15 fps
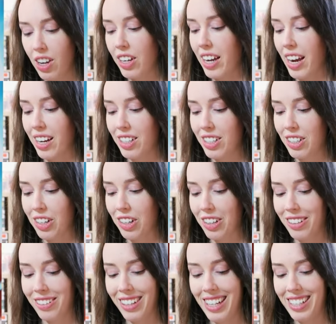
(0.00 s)
Okay,
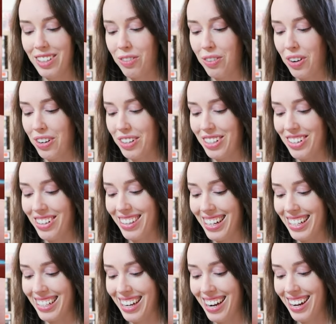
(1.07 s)
so let's focus on
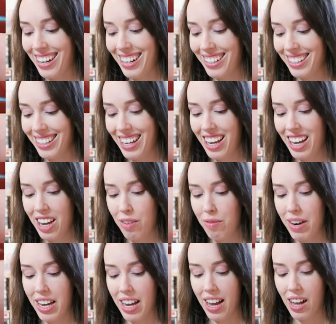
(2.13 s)
these cards.
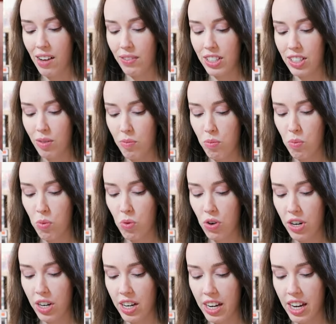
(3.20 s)
We have some
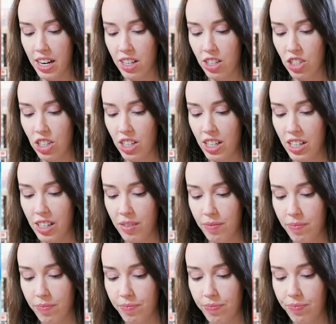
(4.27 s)
water energy.
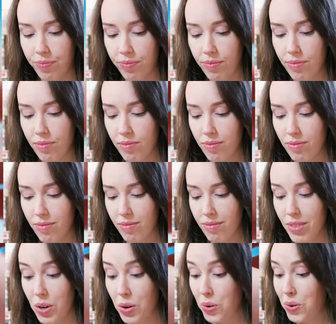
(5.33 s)

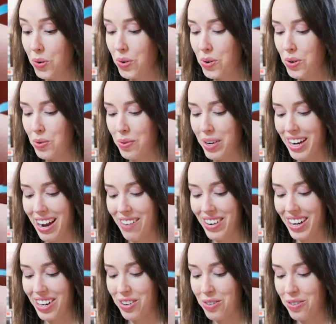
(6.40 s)
Oh, we have a
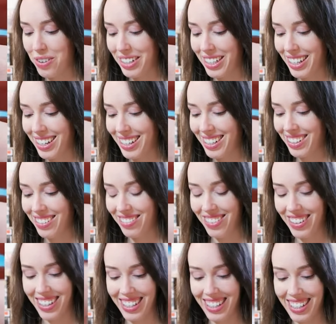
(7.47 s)
Haunter,
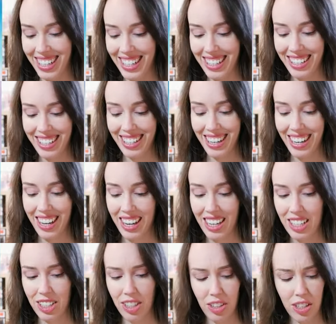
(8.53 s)
very nice.
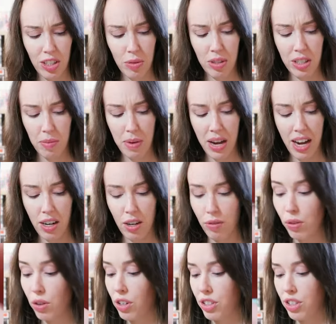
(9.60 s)
So this was a pack of
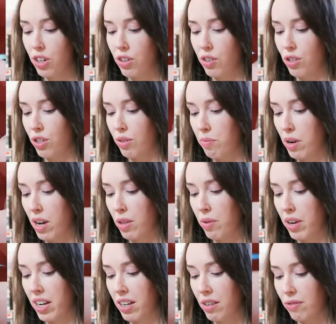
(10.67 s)
Lost Origin, by the
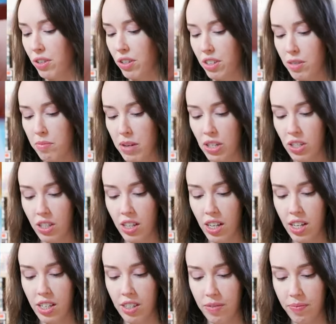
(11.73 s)
way, I forgot to mention
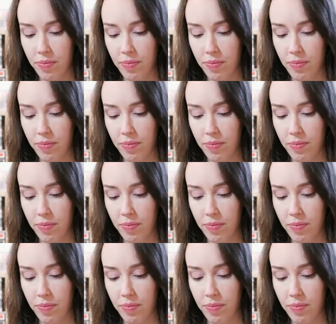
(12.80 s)
that.